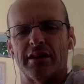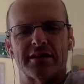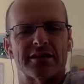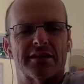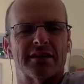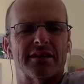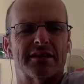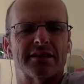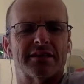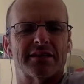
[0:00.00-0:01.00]

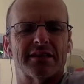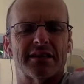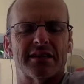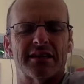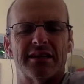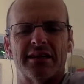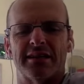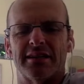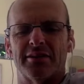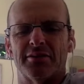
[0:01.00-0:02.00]

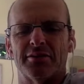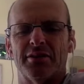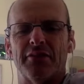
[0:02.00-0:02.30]
You